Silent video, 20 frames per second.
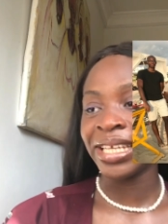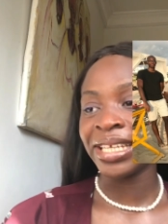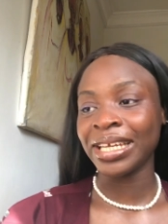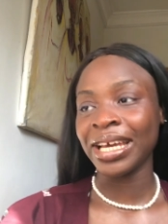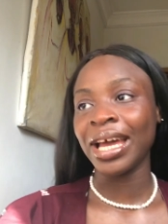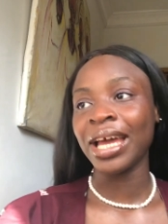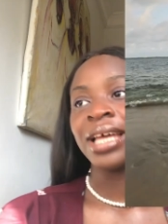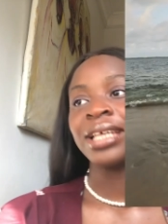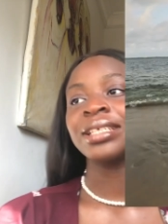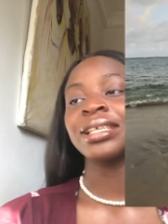
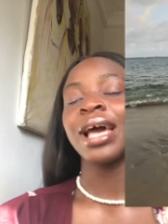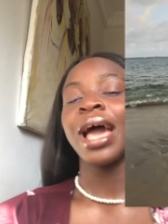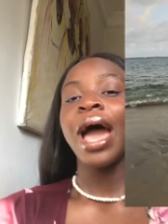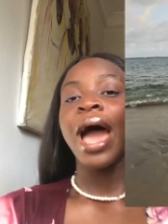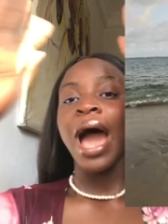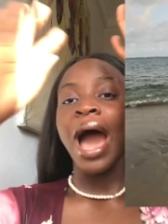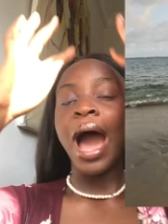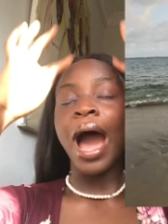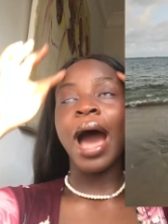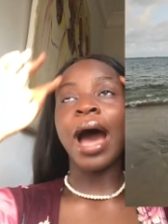nice.
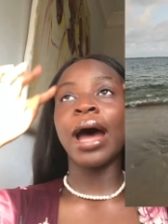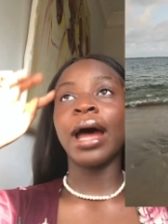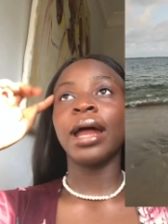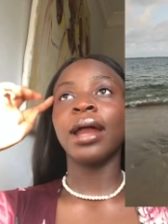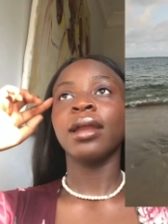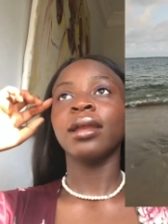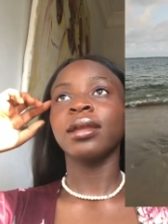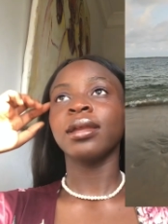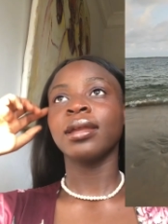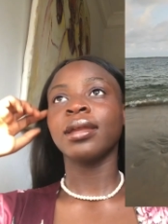
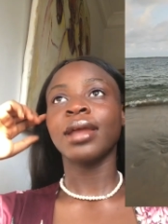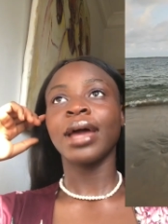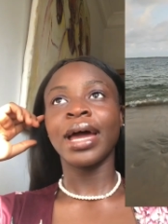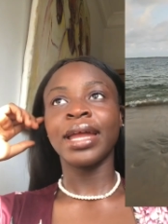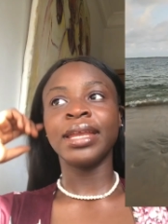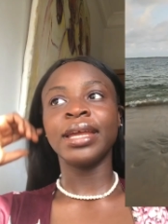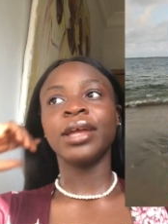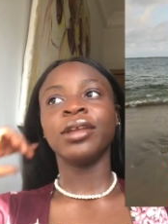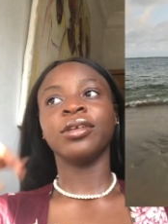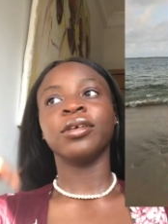And at
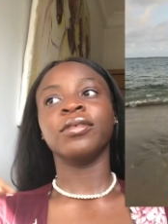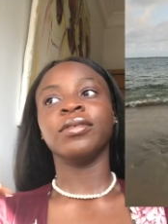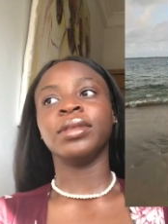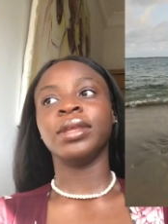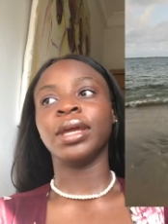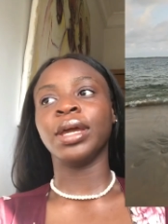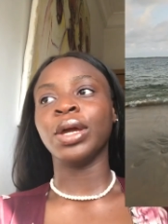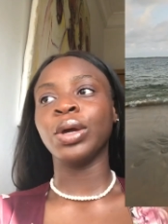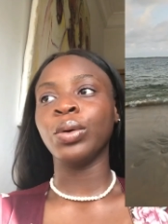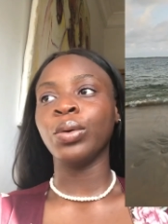the end of the
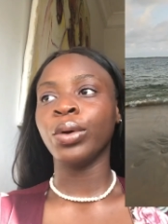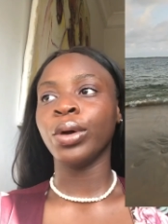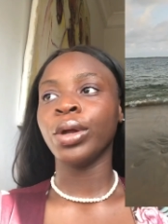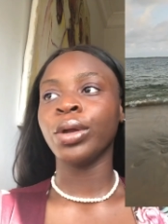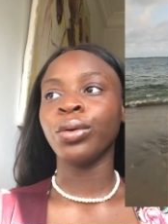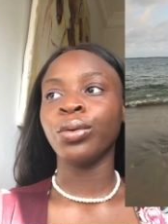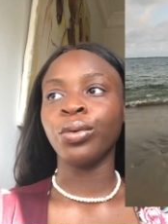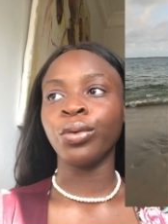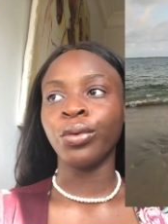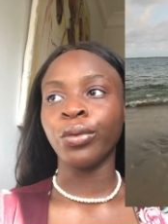day, going
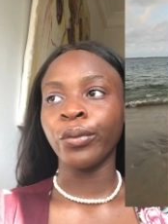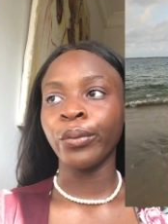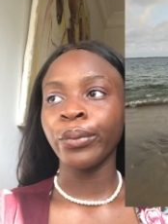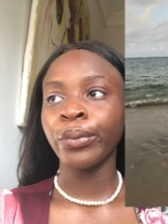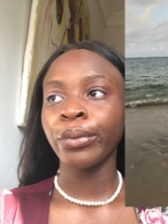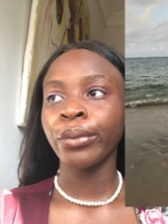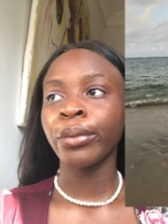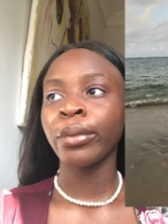home,